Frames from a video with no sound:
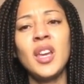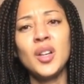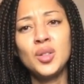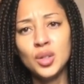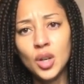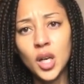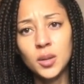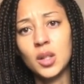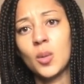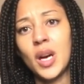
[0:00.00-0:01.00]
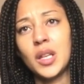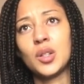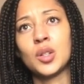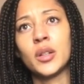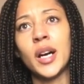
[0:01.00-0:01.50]
I do hope that the
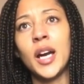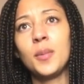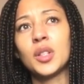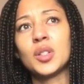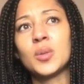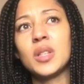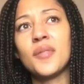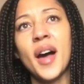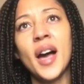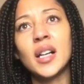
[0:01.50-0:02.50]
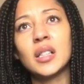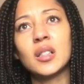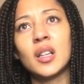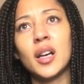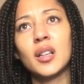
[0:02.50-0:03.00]
weather's alright because we've had
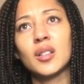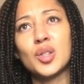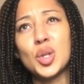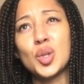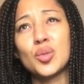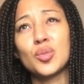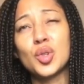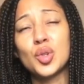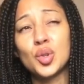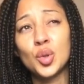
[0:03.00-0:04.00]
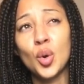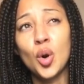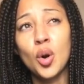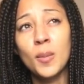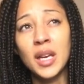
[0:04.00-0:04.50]
like
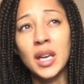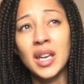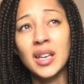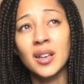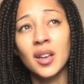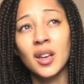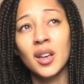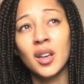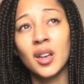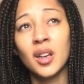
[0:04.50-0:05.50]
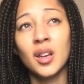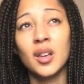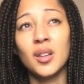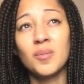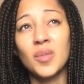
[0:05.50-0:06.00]
stormy
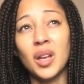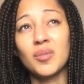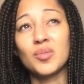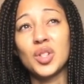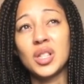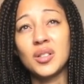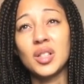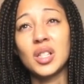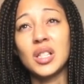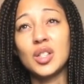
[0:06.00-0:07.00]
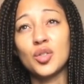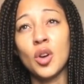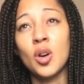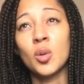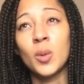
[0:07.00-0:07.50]
seriously
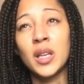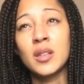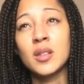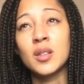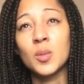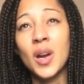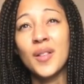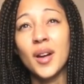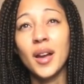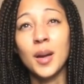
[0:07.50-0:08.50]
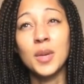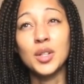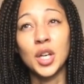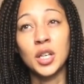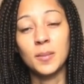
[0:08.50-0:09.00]
strong winds. Where I am,
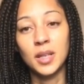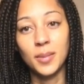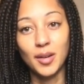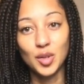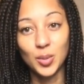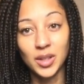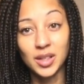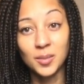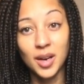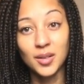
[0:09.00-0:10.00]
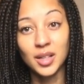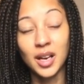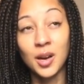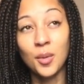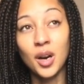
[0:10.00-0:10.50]
it's only been about 20 miles an
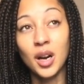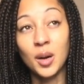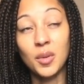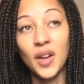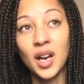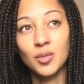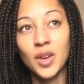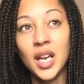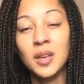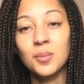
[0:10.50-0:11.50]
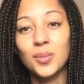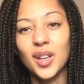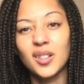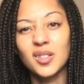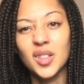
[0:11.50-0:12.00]
hour and we've had rain,
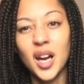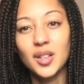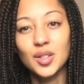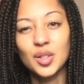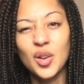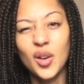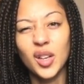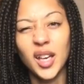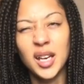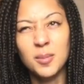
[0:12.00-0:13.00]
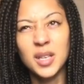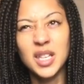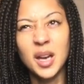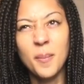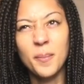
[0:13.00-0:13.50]
but that's not going to
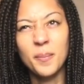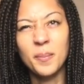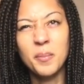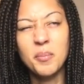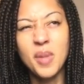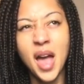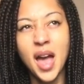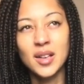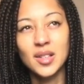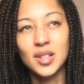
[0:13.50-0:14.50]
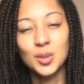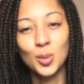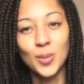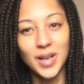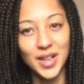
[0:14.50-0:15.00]
be the best
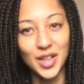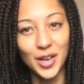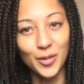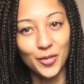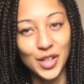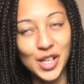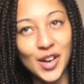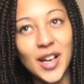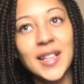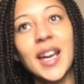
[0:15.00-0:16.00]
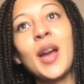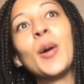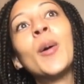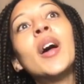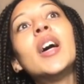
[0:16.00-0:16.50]
weather for
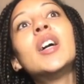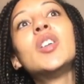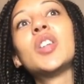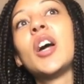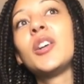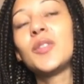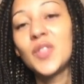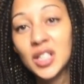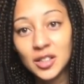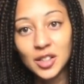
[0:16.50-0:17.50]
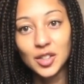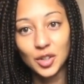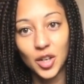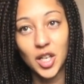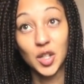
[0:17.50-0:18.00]
Yarndale. So fingers
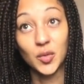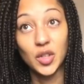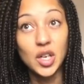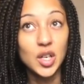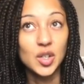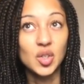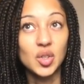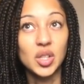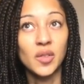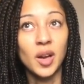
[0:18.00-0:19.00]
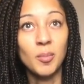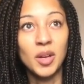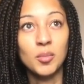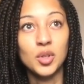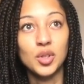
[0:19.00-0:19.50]
crossed for sort of a
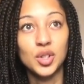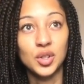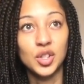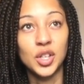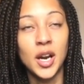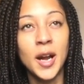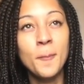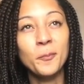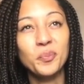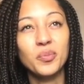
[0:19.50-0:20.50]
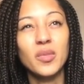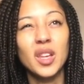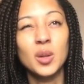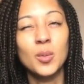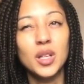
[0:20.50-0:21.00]
bit more sunshine.
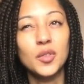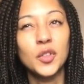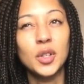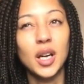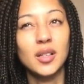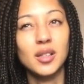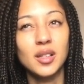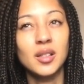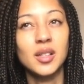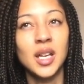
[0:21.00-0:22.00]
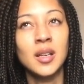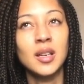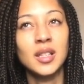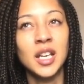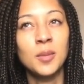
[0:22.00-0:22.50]
The weather forecast is saying
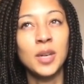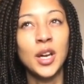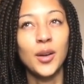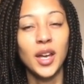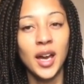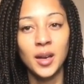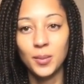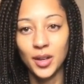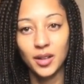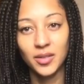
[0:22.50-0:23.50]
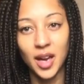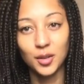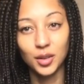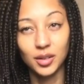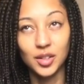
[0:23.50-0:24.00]
it's going to be okay, but
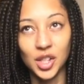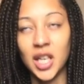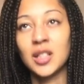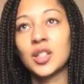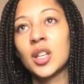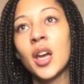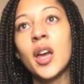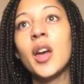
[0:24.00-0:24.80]
that could change.